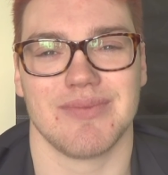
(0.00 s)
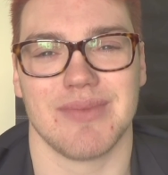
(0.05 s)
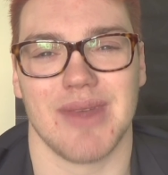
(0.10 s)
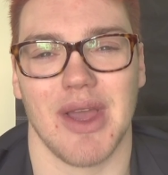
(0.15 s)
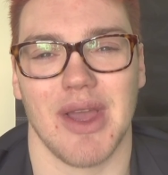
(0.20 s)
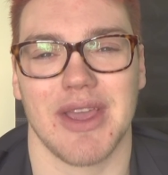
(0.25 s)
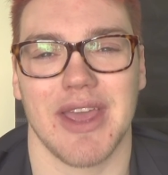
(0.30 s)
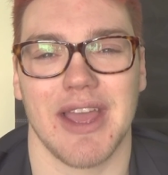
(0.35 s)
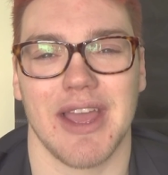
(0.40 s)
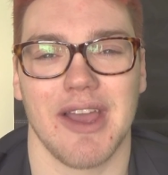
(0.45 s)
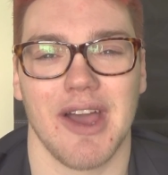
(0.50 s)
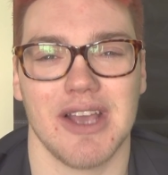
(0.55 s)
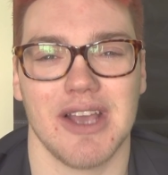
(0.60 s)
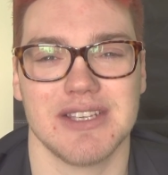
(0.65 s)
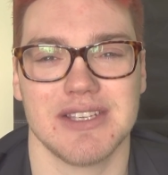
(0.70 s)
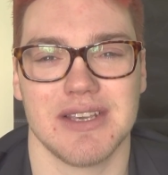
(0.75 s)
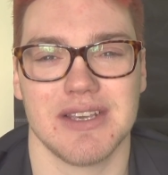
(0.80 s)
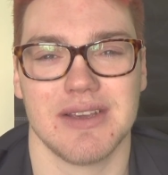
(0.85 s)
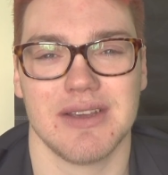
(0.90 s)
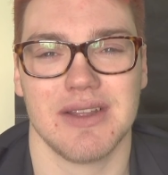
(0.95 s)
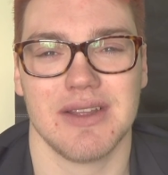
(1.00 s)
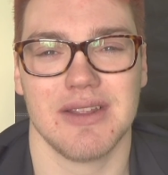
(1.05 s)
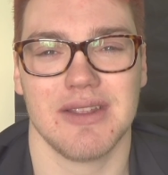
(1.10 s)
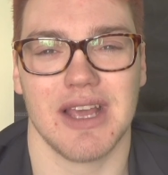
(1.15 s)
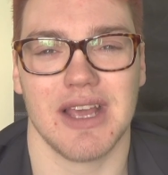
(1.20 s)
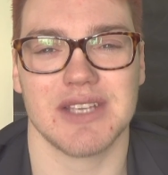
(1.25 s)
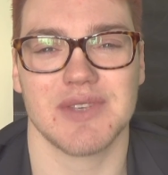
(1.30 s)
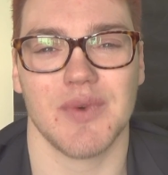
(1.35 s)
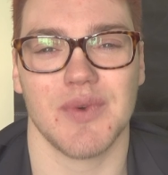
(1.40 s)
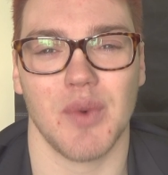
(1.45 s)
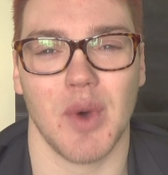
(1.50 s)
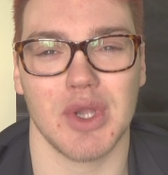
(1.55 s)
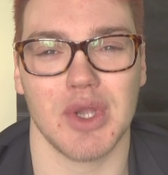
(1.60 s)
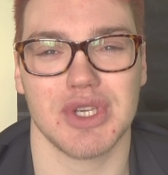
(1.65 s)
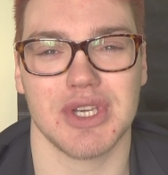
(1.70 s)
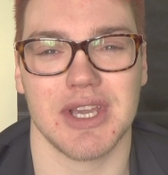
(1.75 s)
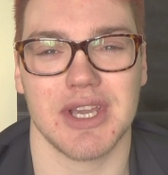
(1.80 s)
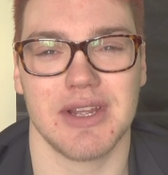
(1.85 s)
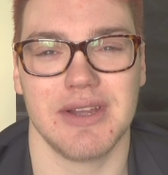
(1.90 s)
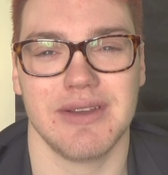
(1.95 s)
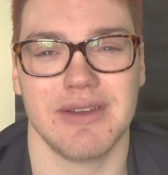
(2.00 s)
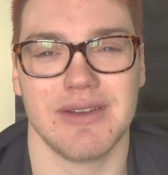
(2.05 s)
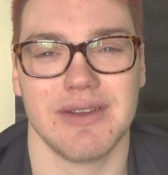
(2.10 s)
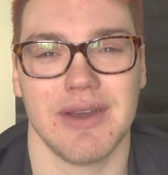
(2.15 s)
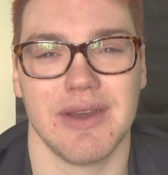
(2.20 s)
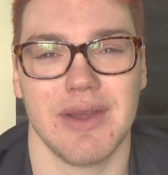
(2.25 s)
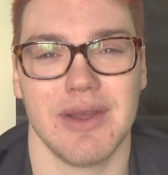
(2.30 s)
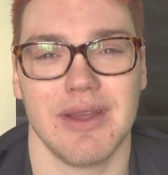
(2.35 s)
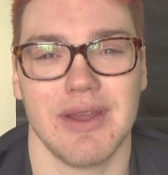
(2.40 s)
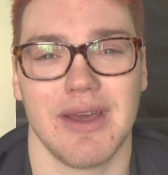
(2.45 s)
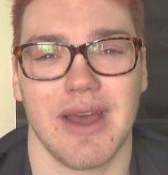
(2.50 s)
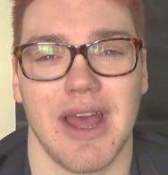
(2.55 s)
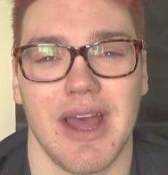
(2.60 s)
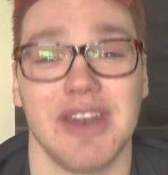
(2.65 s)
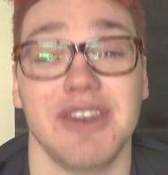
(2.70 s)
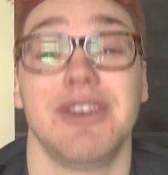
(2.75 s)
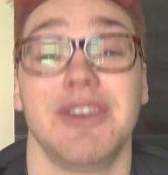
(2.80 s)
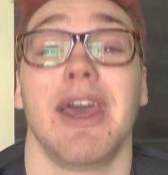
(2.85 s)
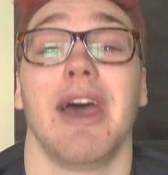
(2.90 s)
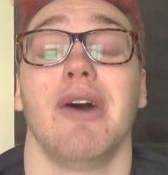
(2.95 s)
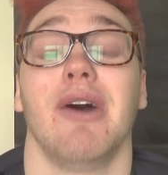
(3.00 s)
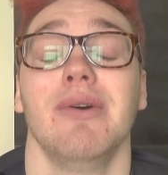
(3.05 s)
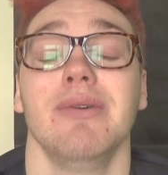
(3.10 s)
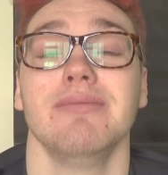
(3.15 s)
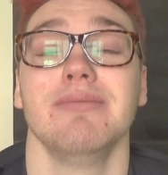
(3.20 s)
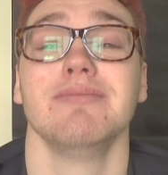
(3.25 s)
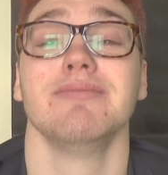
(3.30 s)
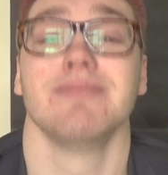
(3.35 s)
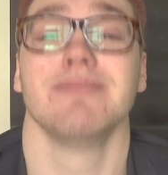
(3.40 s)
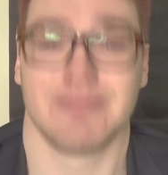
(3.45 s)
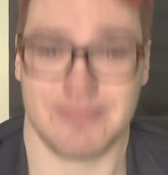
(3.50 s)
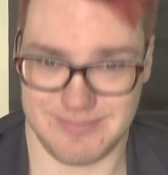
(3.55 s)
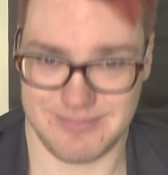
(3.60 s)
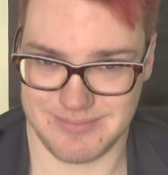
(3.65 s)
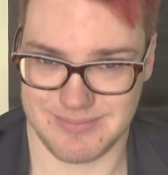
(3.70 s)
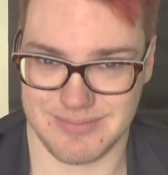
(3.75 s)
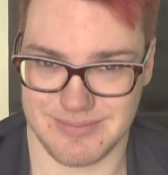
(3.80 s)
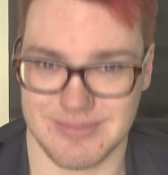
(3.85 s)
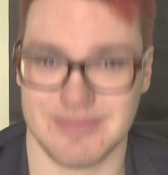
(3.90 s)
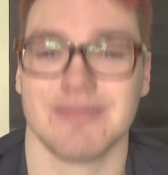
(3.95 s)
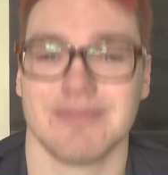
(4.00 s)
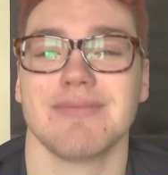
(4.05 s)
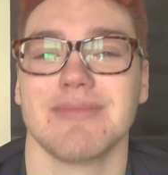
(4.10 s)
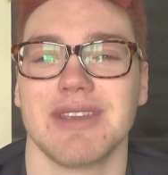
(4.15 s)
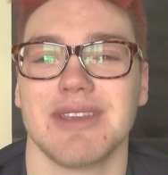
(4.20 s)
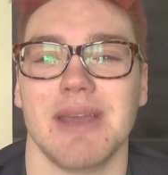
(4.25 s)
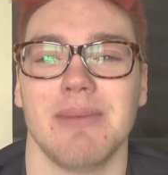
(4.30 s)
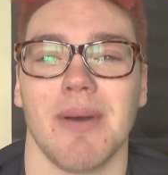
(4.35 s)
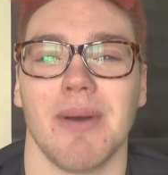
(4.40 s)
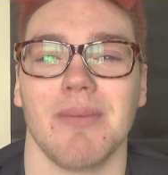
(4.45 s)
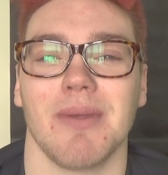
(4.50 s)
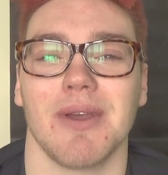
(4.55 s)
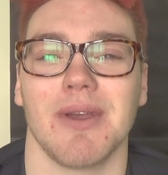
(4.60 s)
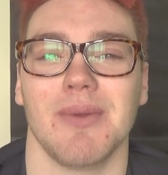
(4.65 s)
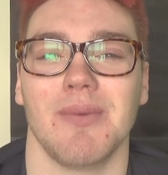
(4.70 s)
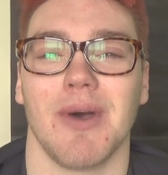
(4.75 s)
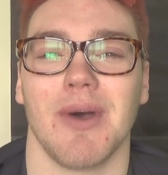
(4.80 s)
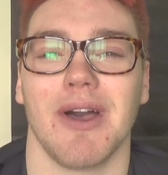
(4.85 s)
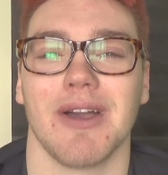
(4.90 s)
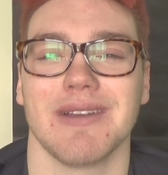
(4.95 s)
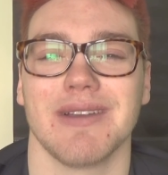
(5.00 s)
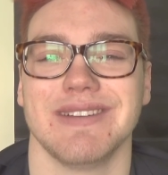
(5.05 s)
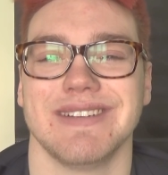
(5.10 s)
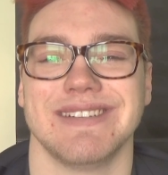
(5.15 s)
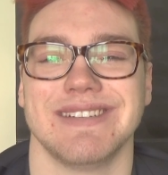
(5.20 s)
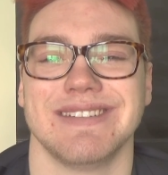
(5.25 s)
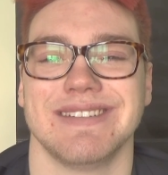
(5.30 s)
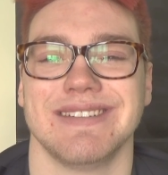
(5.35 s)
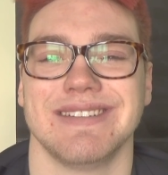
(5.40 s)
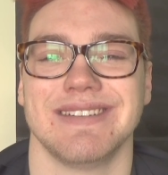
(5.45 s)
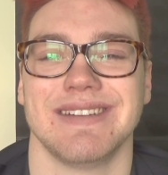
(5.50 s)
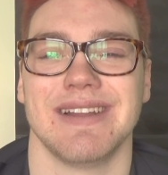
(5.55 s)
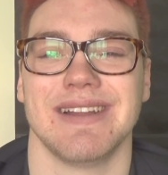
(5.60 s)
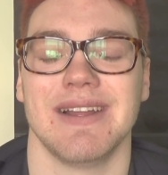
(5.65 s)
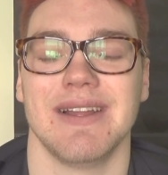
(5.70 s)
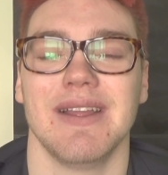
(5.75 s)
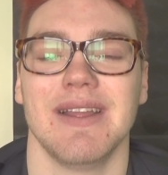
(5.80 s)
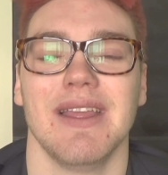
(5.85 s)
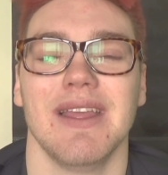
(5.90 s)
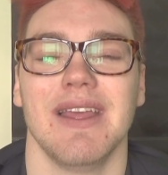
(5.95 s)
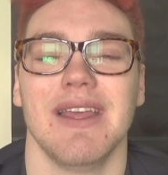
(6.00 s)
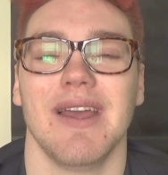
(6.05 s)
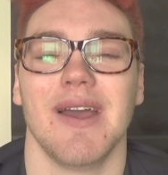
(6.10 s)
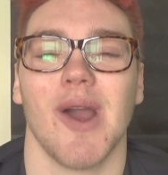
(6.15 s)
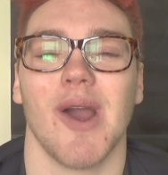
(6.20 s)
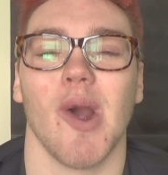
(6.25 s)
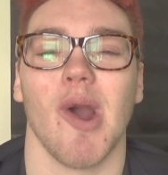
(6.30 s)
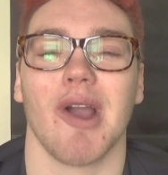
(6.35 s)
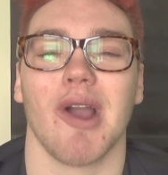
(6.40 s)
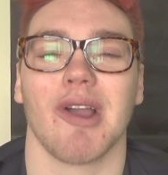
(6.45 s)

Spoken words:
Okay guys, thanks for watching, And Del, keep up the good work. Alright